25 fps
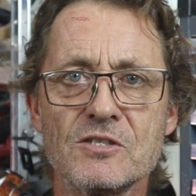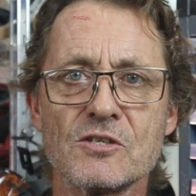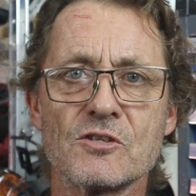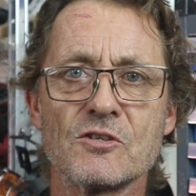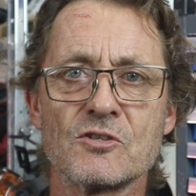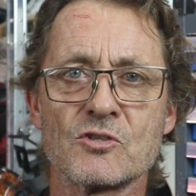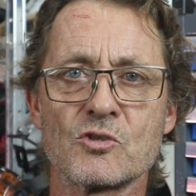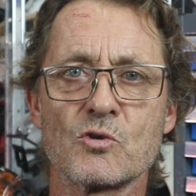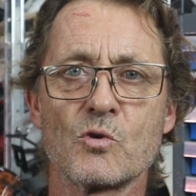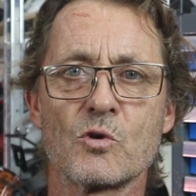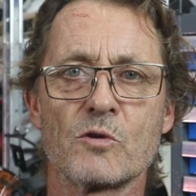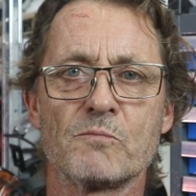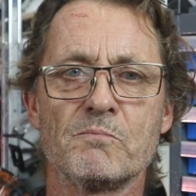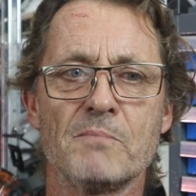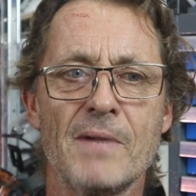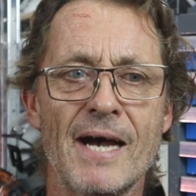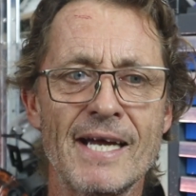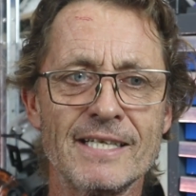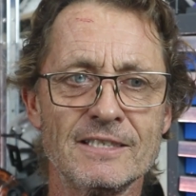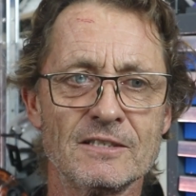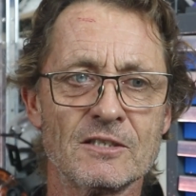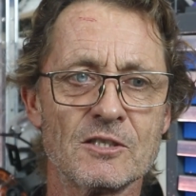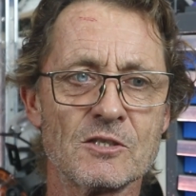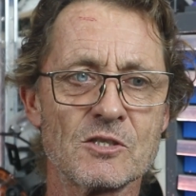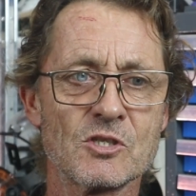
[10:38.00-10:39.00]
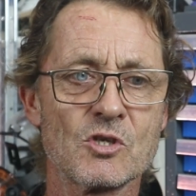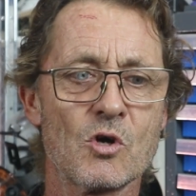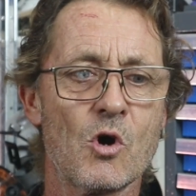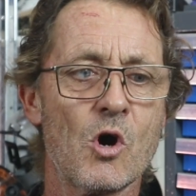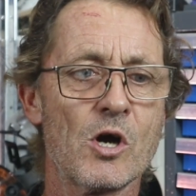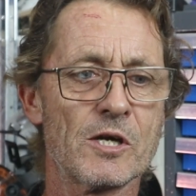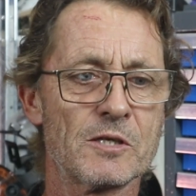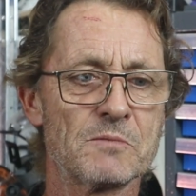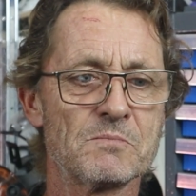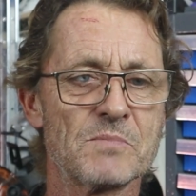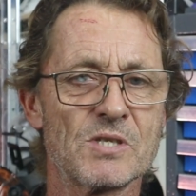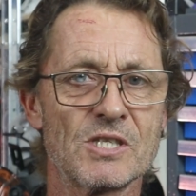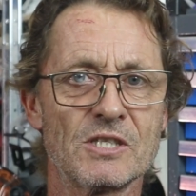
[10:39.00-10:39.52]
are the sort of maintenance
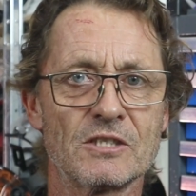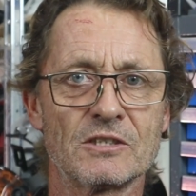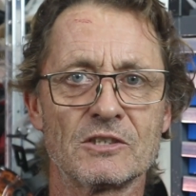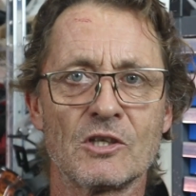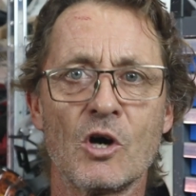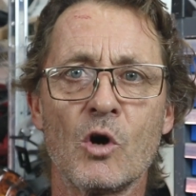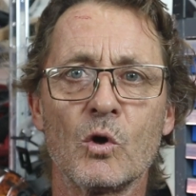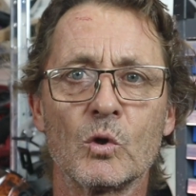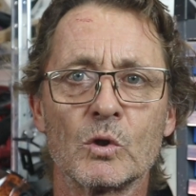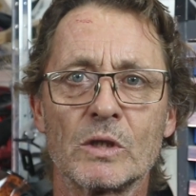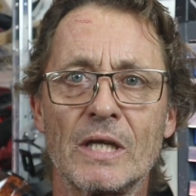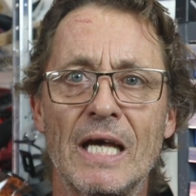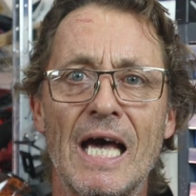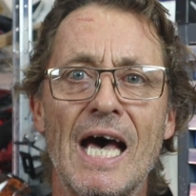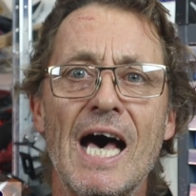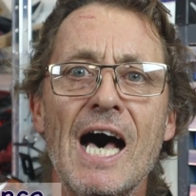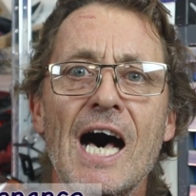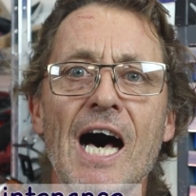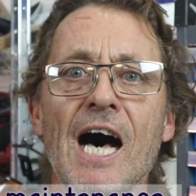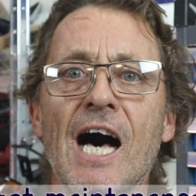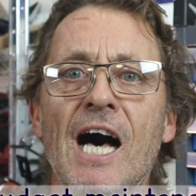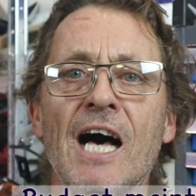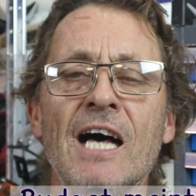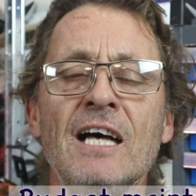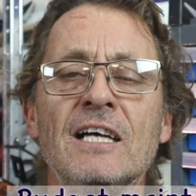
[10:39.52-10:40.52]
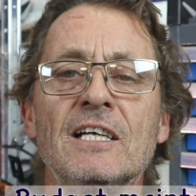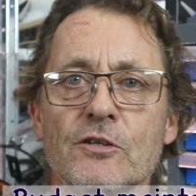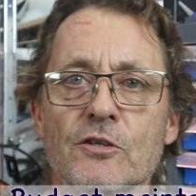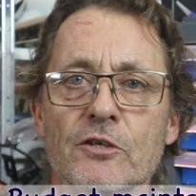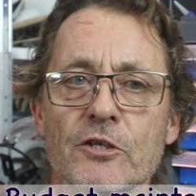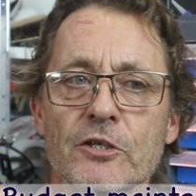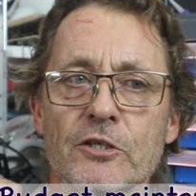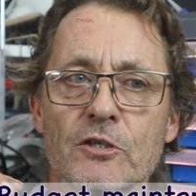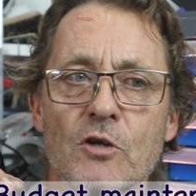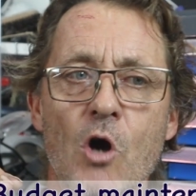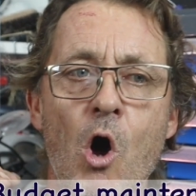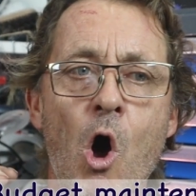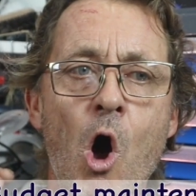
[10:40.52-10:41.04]
items in an old car
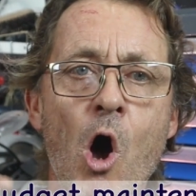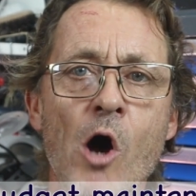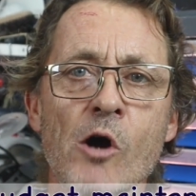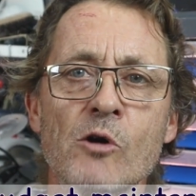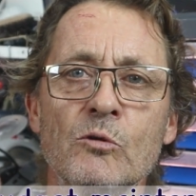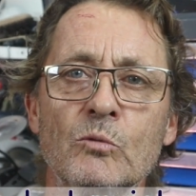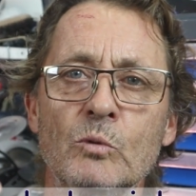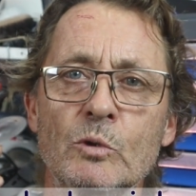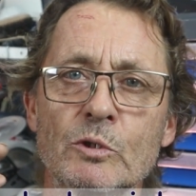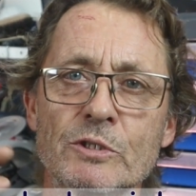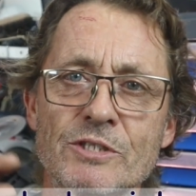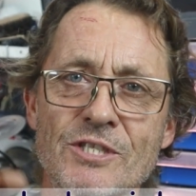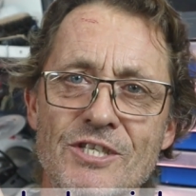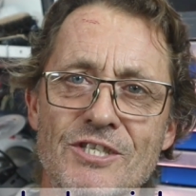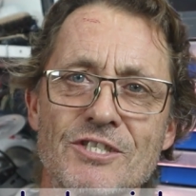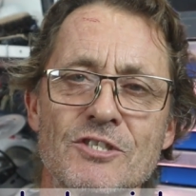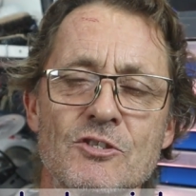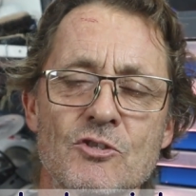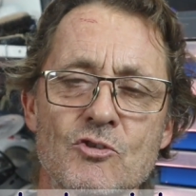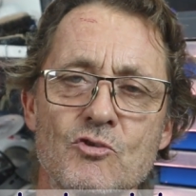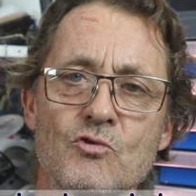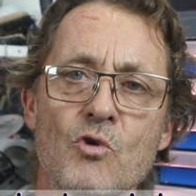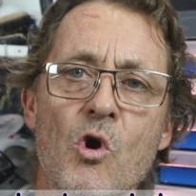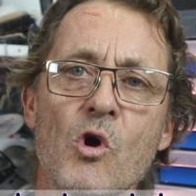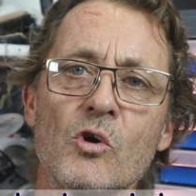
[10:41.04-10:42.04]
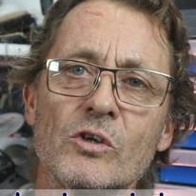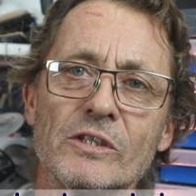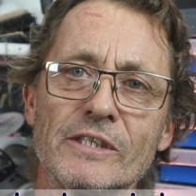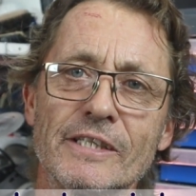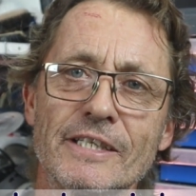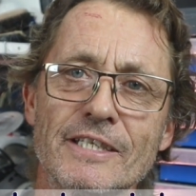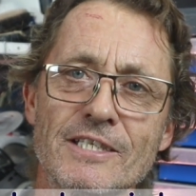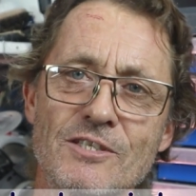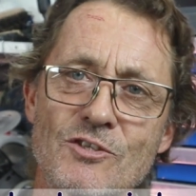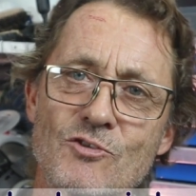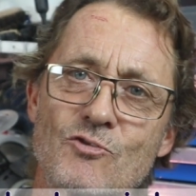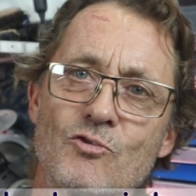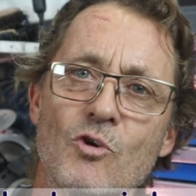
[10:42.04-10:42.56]
that I would strongly